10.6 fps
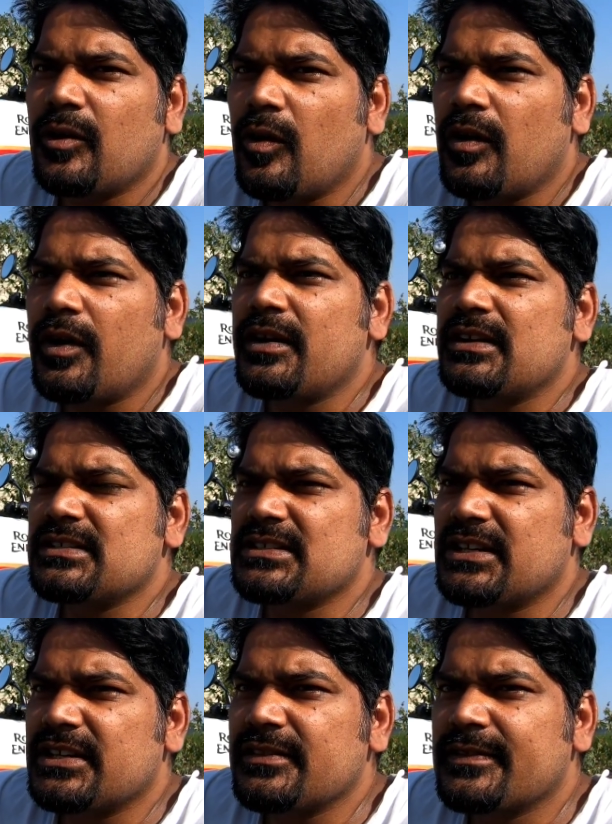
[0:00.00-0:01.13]
on
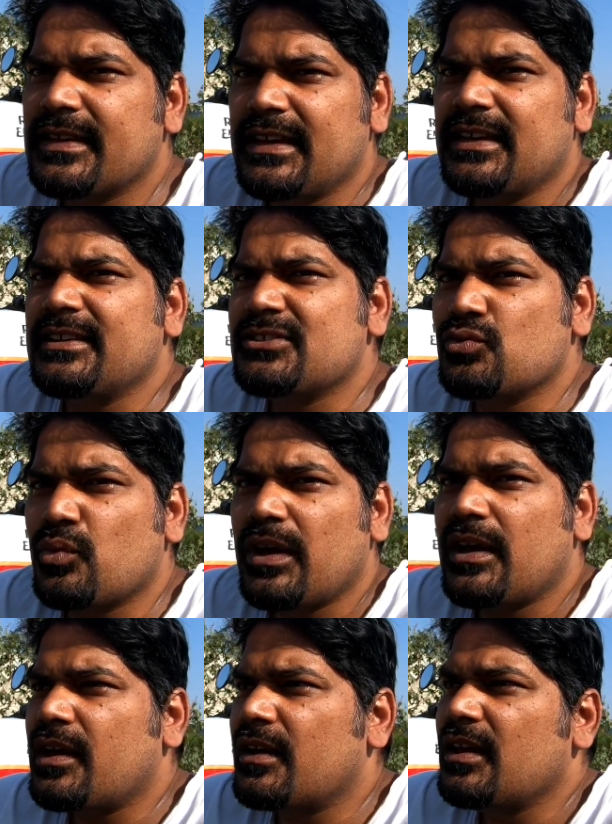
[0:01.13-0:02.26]
certain things
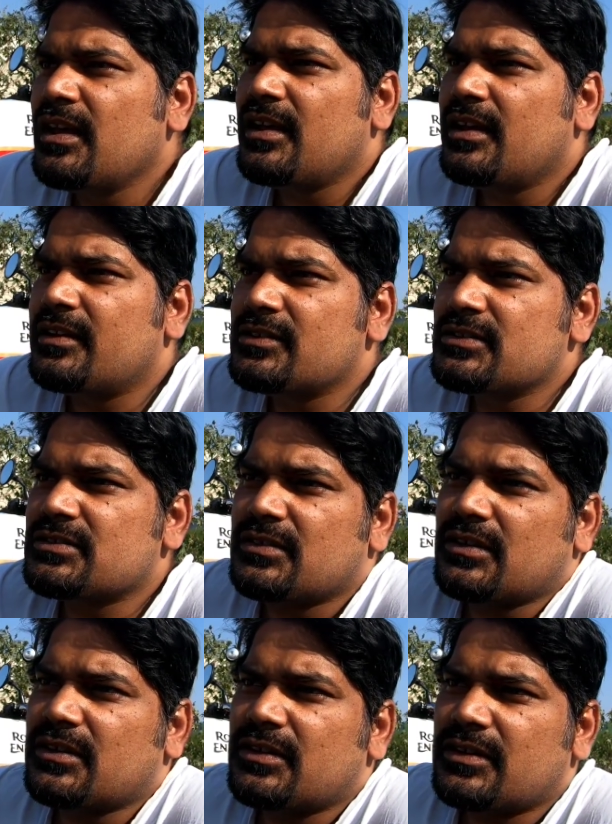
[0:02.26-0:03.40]
where it is
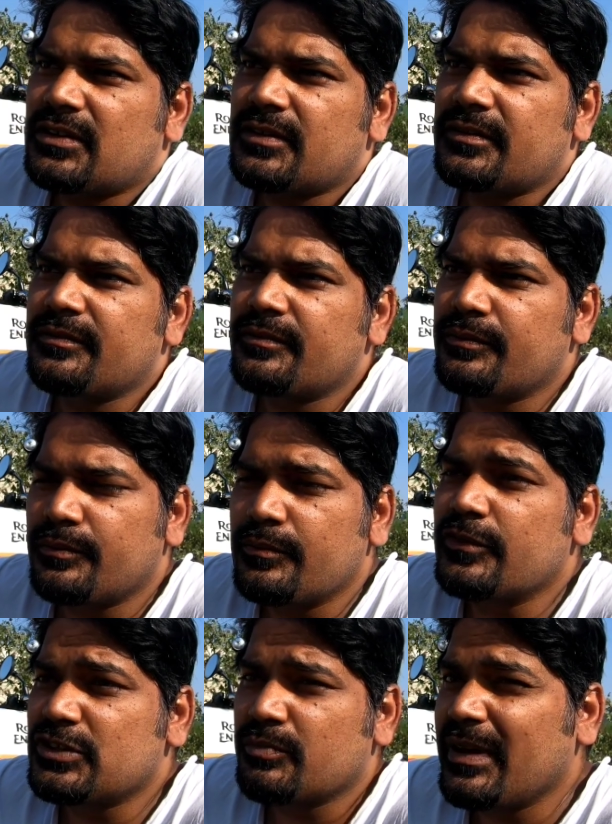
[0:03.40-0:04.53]

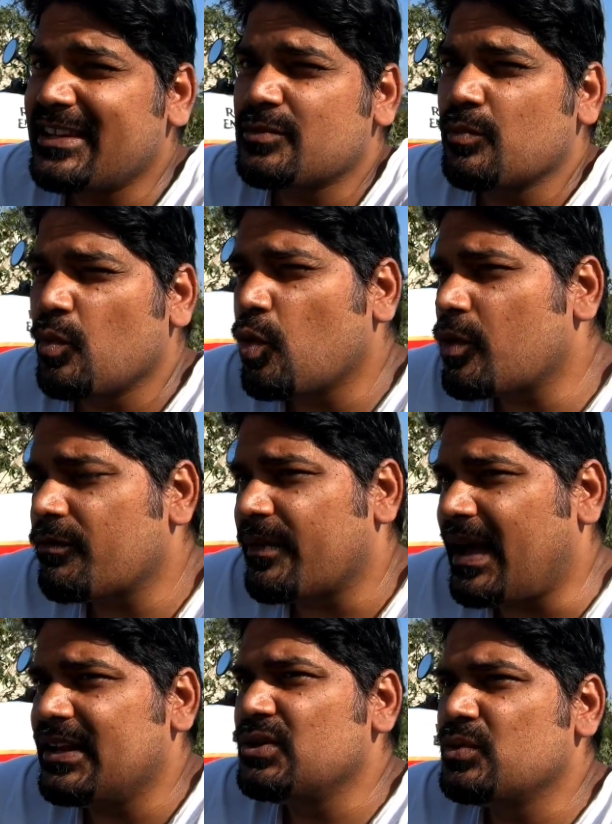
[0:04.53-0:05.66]
which makes more
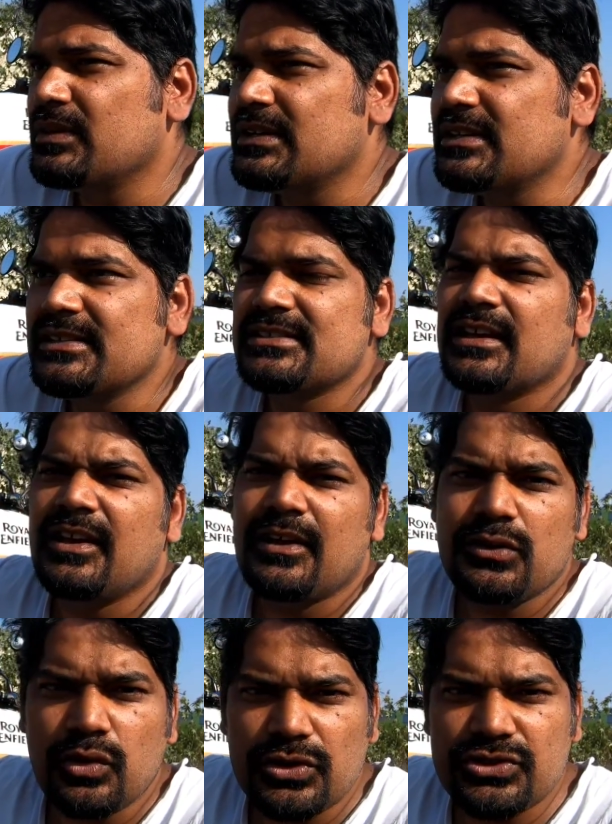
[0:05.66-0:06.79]
value is
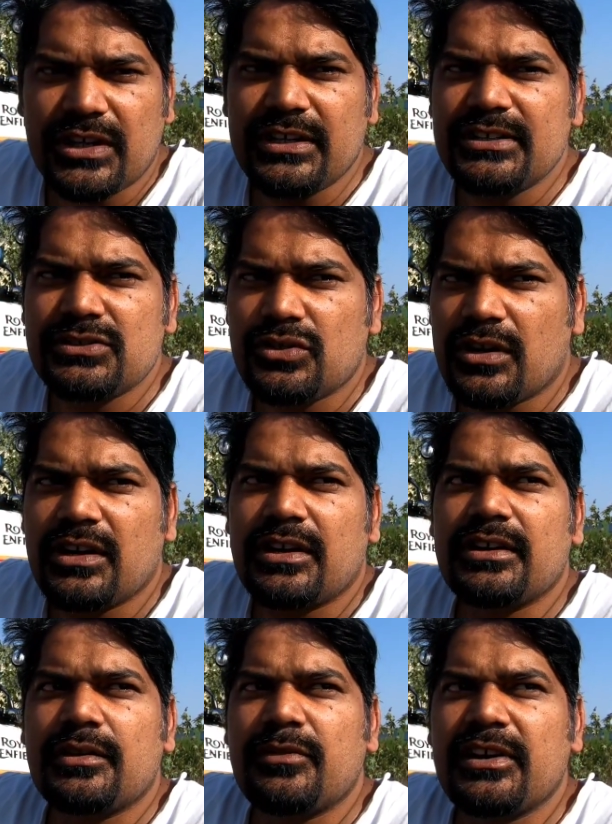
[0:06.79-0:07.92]
your studies, your
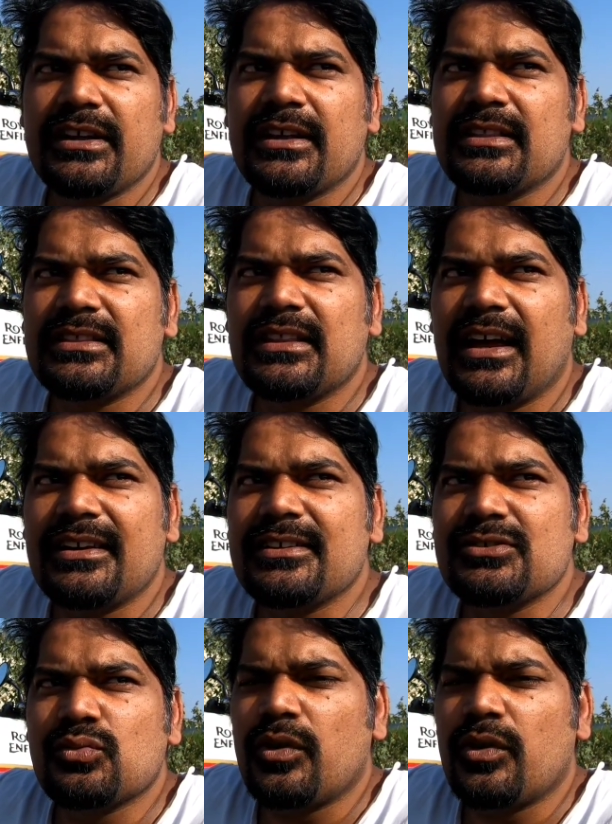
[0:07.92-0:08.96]
career building, and that is